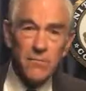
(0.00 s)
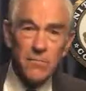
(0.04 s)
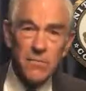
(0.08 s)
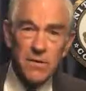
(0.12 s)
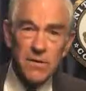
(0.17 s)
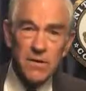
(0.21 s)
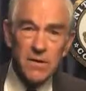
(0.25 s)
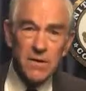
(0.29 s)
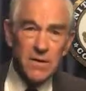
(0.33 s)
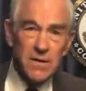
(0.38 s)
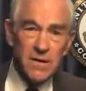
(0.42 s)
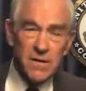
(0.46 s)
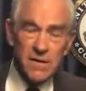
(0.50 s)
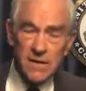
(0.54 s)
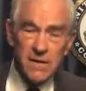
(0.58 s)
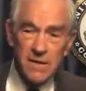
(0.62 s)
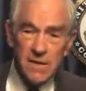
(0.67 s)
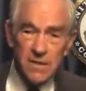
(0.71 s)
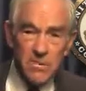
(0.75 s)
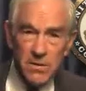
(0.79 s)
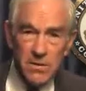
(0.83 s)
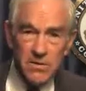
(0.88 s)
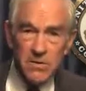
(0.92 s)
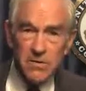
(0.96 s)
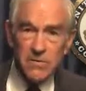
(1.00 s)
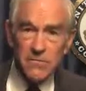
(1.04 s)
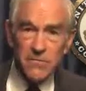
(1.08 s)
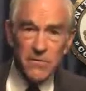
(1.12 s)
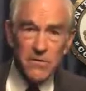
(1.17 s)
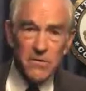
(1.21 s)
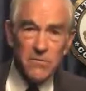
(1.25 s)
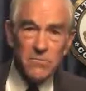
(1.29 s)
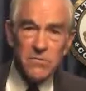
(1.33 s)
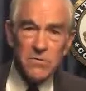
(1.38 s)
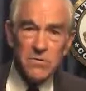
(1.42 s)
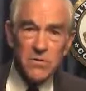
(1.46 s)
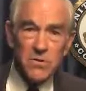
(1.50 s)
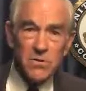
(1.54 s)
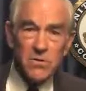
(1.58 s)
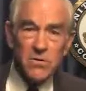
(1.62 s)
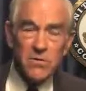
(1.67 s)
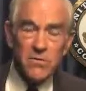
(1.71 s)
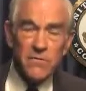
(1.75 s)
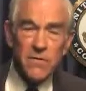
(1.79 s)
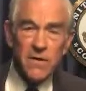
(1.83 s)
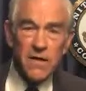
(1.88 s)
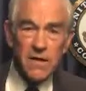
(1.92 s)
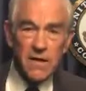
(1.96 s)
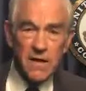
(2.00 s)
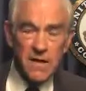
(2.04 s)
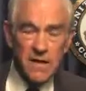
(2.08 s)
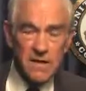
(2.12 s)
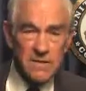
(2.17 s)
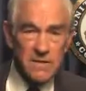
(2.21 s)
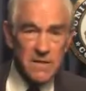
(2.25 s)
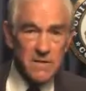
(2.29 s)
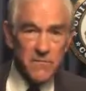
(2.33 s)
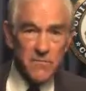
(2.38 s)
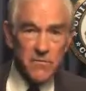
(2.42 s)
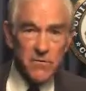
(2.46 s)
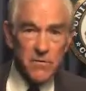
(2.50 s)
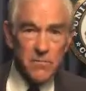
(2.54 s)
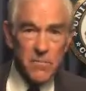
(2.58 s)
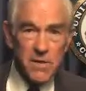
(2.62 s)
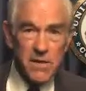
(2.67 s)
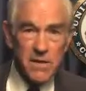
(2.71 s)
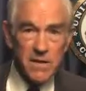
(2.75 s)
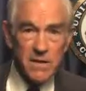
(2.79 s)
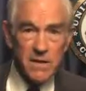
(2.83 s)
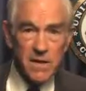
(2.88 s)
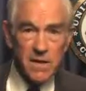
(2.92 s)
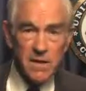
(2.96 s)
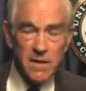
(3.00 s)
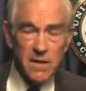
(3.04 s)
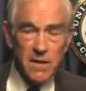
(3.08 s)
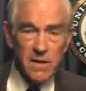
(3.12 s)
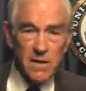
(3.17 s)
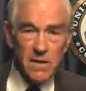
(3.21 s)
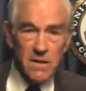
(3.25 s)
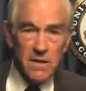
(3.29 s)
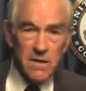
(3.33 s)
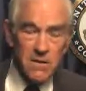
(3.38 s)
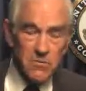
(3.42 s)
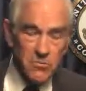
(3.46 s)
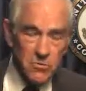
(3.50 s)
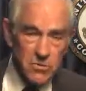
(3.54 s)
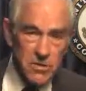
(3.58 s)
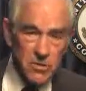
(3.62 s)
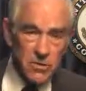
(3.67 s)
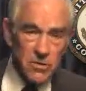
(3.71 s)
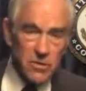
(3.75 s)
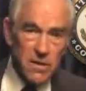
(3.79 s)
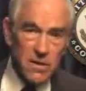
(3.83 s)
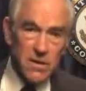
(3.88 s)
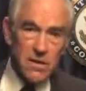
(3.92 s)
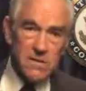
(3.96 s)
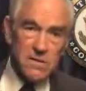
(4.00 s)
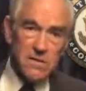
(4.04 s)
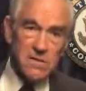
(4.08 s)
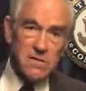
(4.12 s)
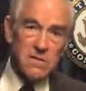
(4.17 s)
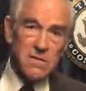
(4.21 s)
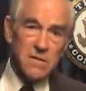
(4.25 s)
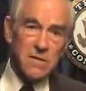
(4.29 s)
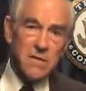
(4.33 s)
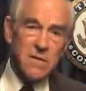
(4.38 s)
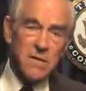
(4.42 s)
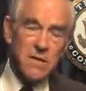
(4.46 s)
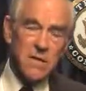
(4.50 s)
government, coming to the Federal Reserve, and asking for a bailout. The interesting thing is